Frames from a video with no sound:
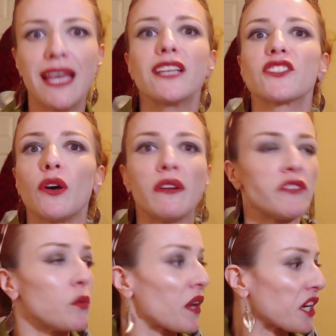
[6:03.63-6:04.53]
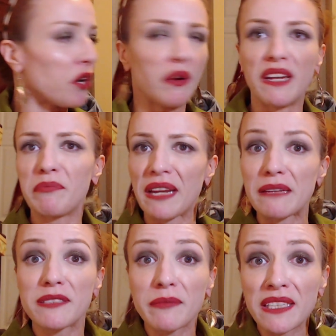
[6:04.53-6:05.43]
So if you want to go in and pick
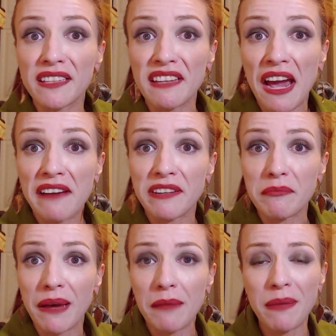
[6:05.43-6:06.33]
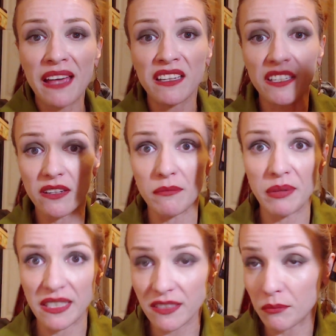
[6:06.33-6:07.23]
up something like the Avant Pop palette, you can
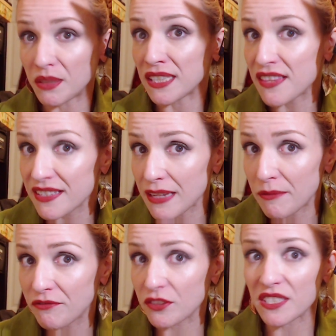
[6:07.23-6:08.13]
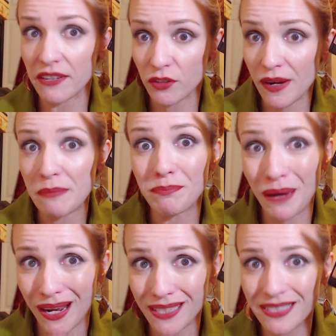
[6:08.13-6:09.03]
pick something like this up for $7 or
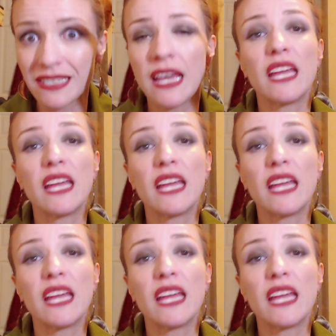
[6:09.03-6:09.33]
$8.